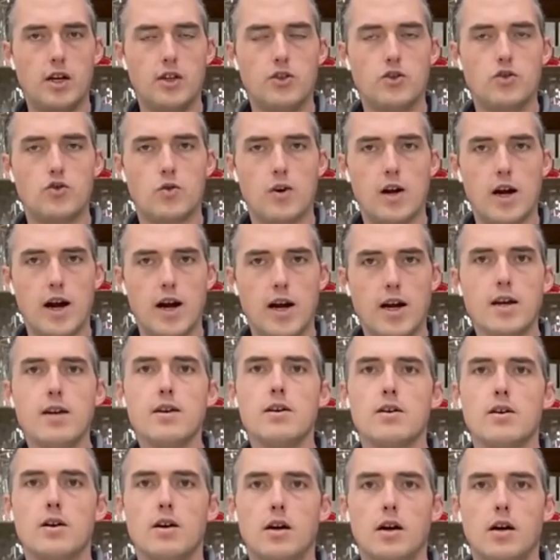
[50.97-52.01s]
dry
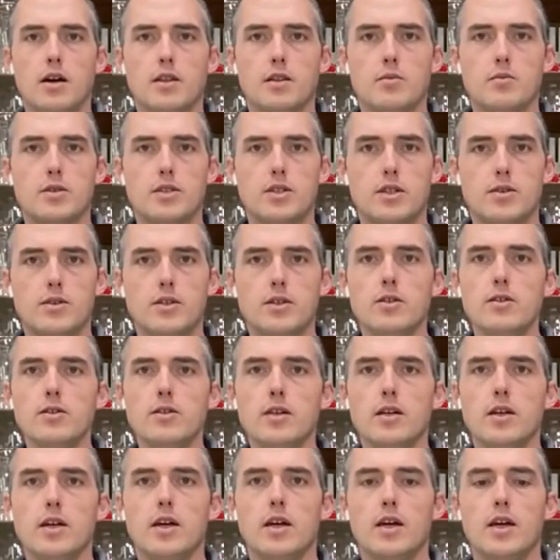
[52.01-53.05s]
on the material
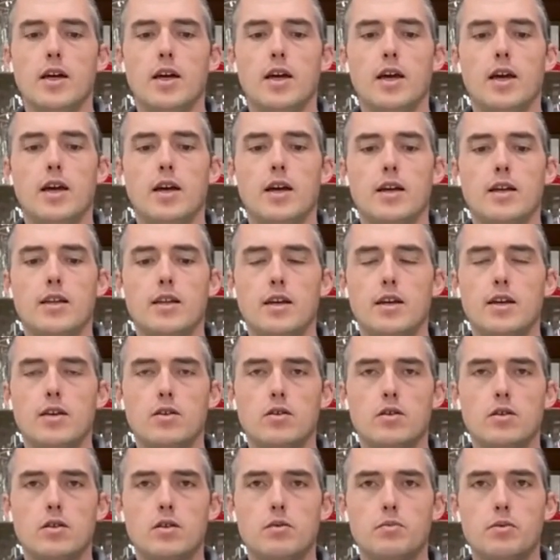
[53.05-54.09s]
and
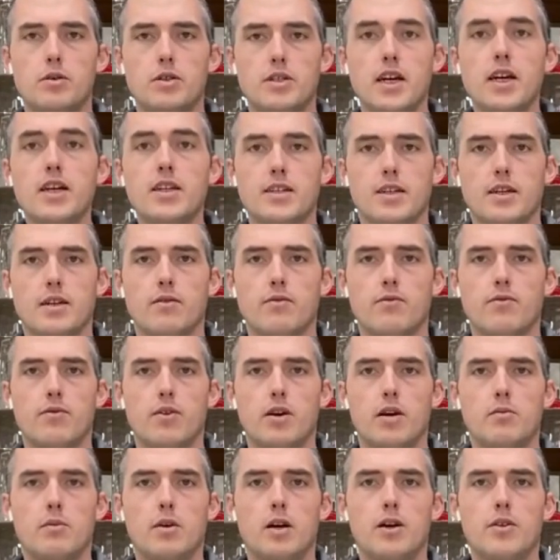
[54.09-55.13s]
it'll protect it
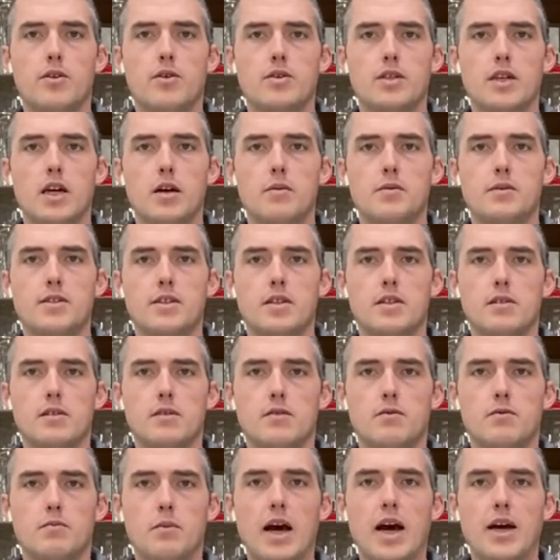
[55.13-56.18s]
from other types of
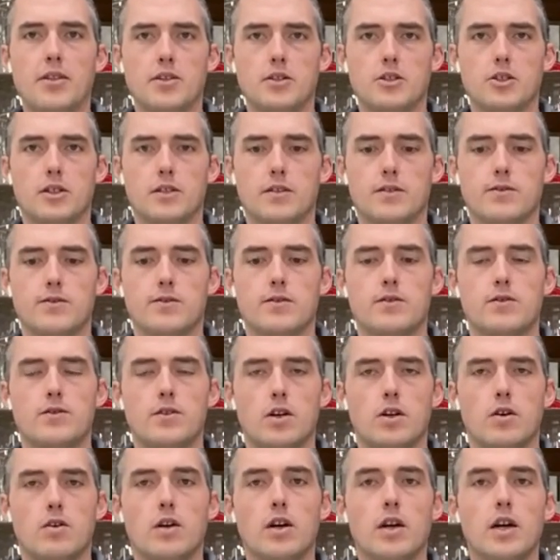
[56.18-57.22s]
pathogens.
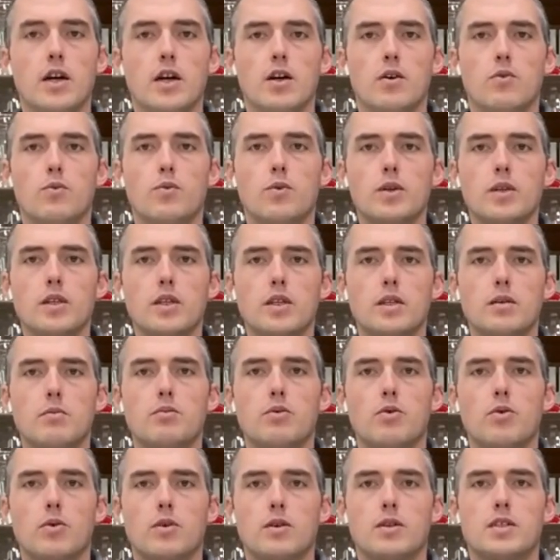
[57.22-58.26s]
So really
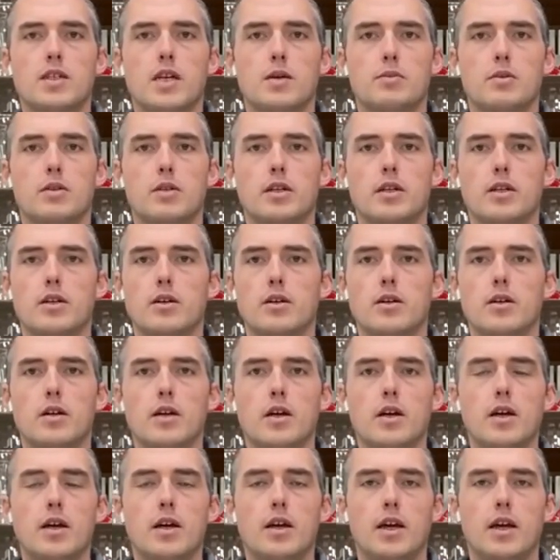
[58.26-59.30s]
important type of cleaner,
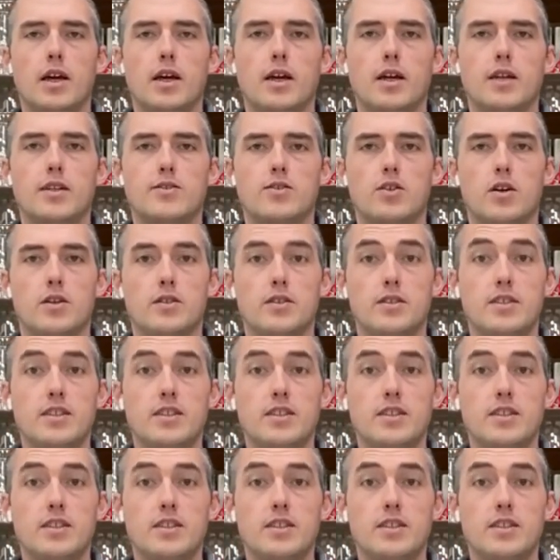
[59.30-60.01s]
and it's called